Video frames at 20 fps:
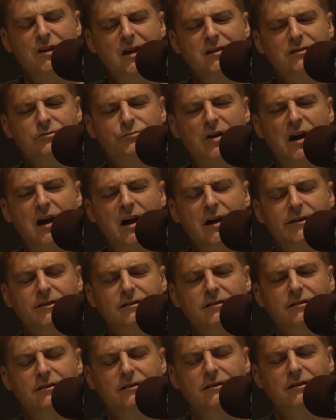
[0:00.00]
DuPont,
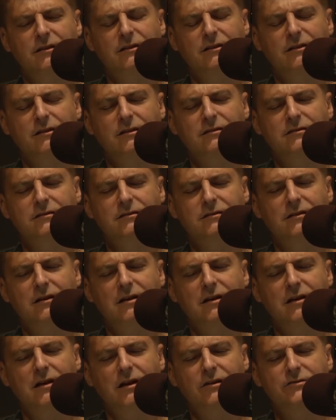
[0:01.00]

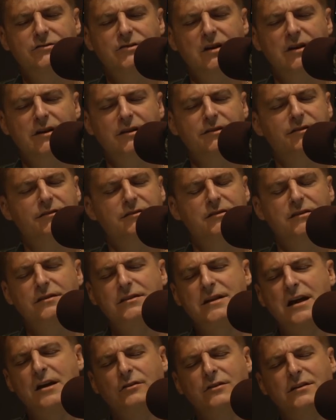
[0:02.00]
I was trying to
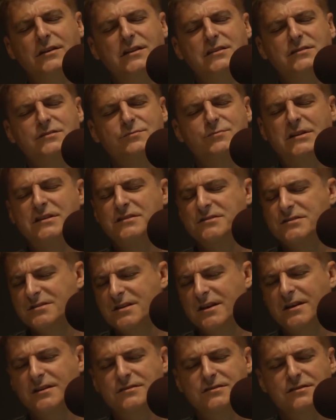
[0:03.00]
now he's been
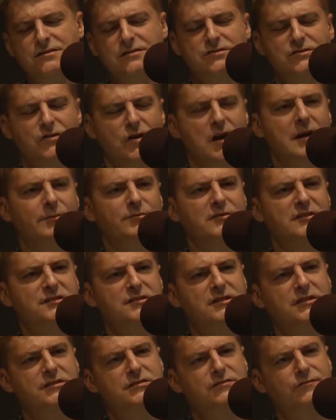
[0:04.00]
since described as
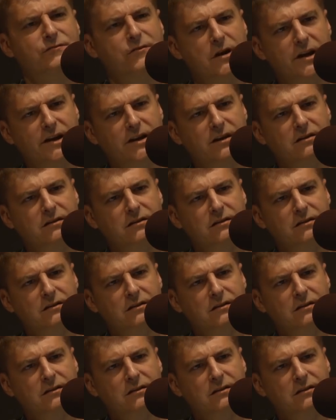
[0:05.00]
schizophrenic.